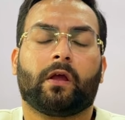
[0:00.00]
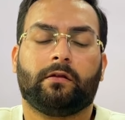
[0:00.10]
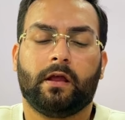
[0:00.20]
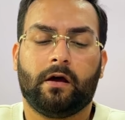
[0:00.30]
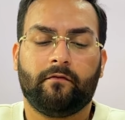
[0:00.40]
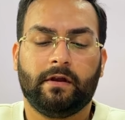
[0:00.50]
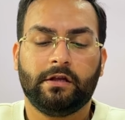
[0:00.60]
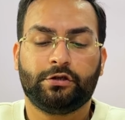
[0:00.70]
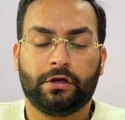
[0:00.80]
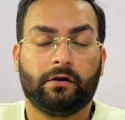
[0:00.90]
They are very
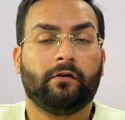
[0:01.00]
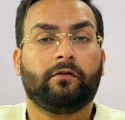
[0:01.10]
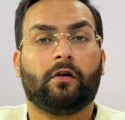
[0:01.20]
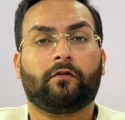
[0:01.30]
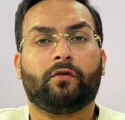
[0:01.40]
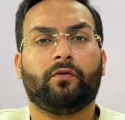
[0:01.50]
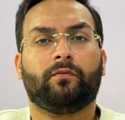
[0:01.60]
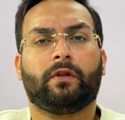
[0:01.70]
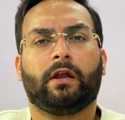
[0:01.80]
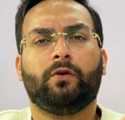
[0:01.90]
generous also.
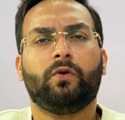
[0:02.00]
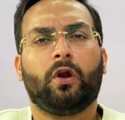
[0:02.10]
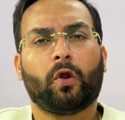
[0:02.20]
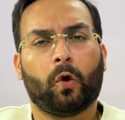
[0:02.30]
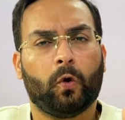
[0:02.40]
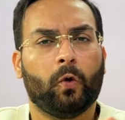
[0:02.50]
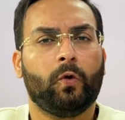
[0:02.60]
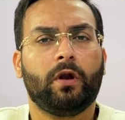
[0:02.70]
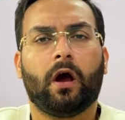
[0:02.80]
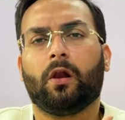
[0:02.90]
They do not
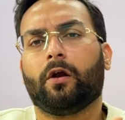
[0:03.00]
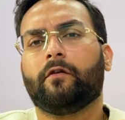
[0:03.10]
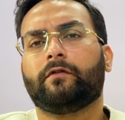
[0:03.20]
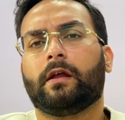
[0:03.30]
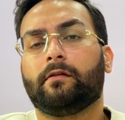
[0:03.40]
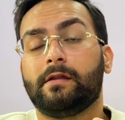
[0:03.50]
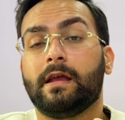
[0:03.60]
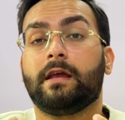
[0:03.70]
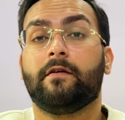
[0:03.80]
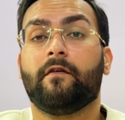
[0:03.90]
hoard a lot of things, they
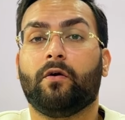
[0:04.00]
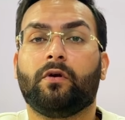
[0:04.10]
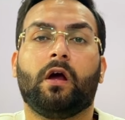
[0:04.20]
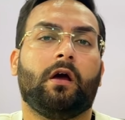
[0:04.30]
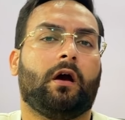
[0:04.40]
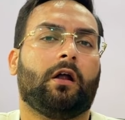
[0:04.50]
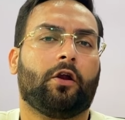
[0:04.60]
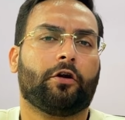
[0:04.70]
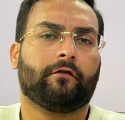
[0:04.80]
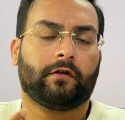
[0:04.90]
give out a
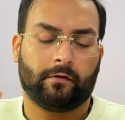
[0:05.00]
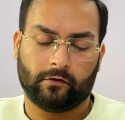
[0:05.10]
lot of things.